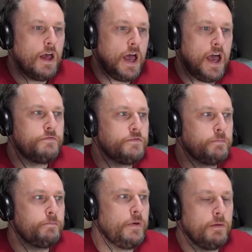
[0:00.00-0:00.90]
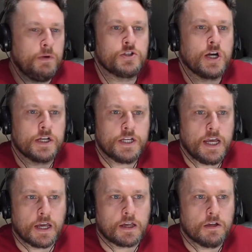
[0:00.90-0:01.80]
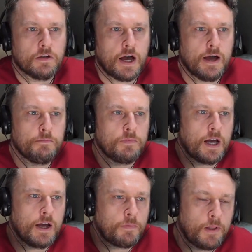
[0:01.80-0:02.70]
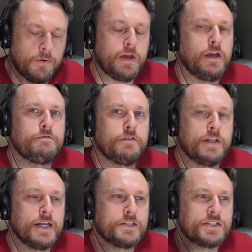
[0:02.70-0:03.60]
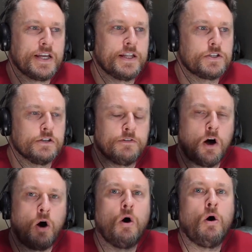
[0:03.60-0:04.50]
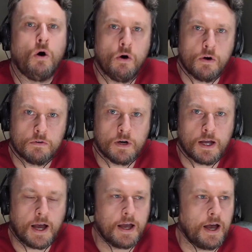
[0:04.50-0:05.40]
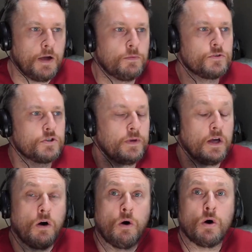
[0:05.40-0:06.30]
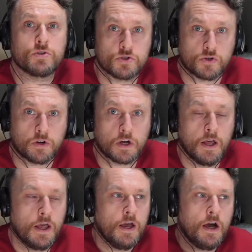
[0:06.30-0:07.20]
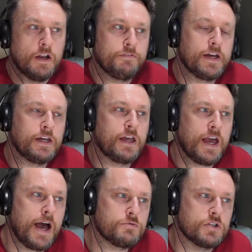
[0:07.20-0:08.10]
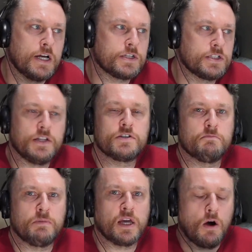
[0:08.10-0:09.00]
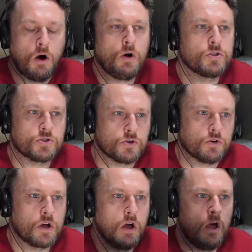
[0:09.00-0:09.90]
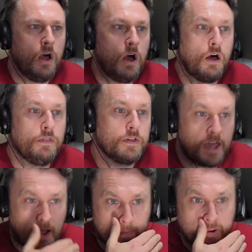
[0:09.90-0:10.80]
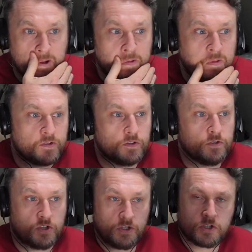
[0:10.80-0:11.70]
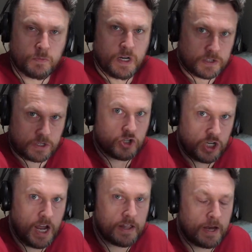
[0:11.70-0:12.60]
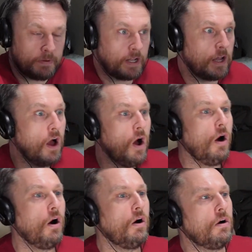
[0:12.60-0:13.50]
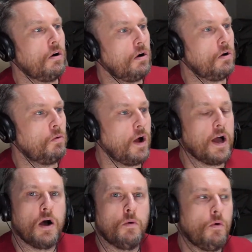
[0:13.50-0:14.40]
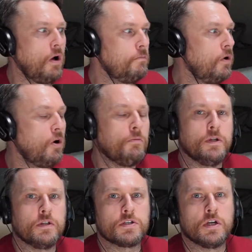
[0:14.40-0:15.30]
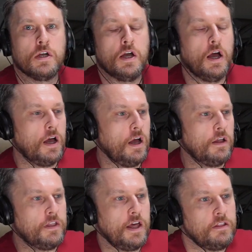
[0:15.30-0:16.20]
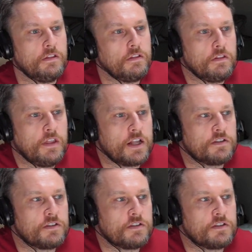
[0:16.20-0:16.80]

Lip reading: every image I take, I'm looking for that sense of awe, right? I want to be awestruck. And if I can capture that sense of being awestruck on the camera so that someone else can share that and be like, oh, wow, what a moment, then that's